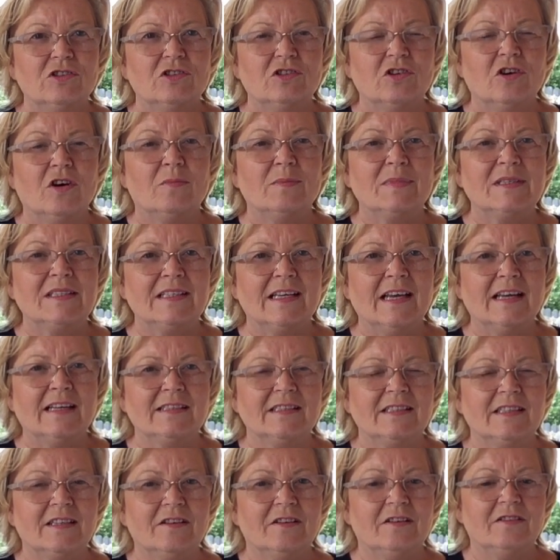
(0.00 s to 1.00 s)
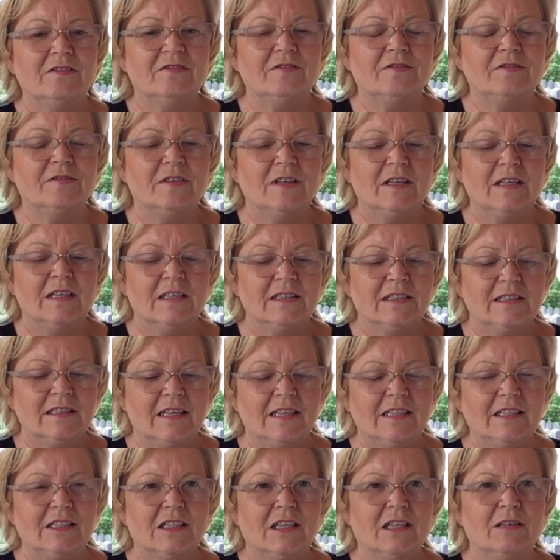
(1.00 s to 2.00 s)
Trauma sensitive
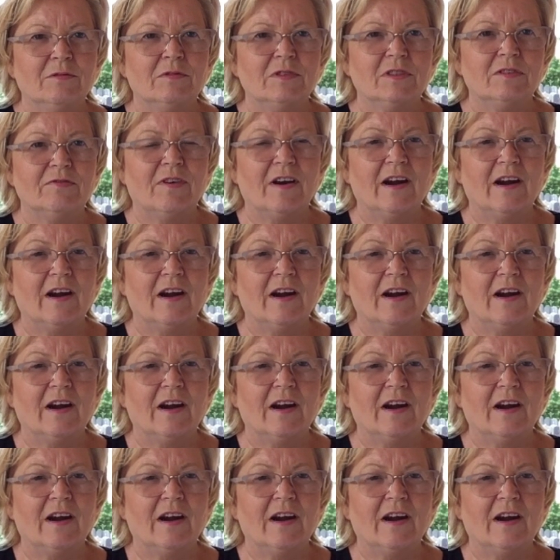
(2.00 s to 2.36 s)
teaching was